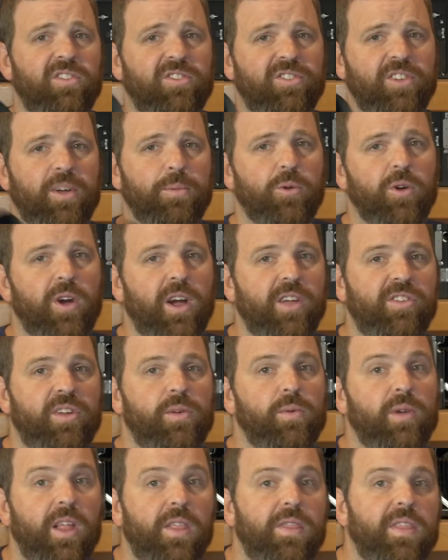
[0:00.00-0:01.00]
summarizing
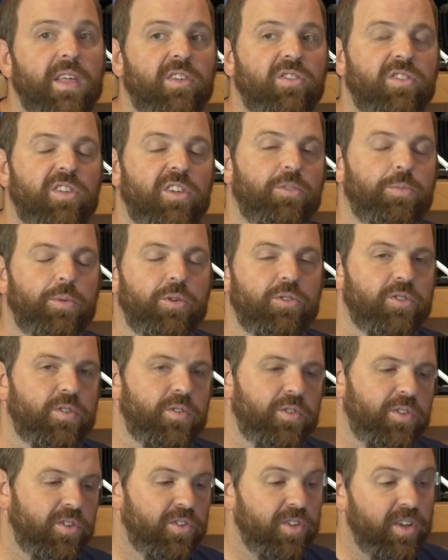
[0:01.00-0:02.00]
what it thinks the exposure
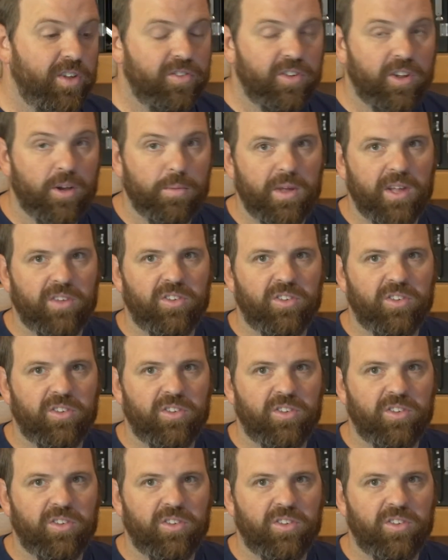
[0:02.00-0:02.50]
for the scene is going to be.